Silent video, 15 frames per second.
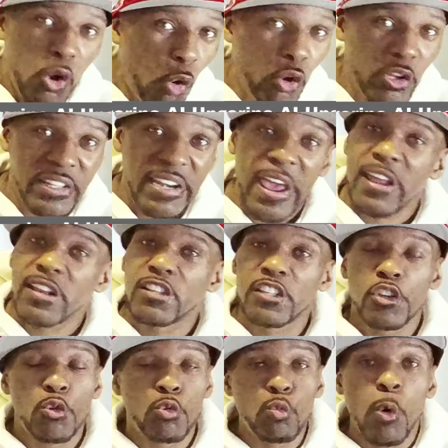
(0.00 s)
all of that.
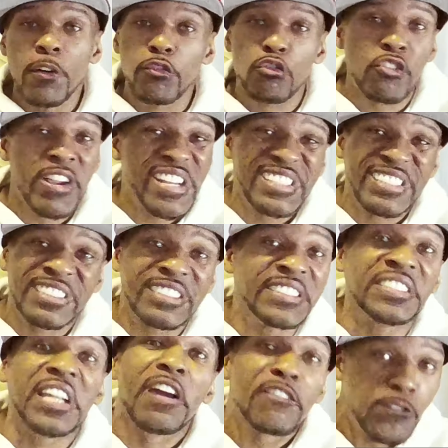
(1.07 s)
Wolverine is
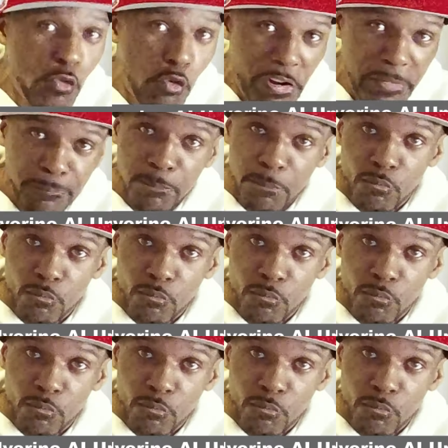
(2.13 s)
different.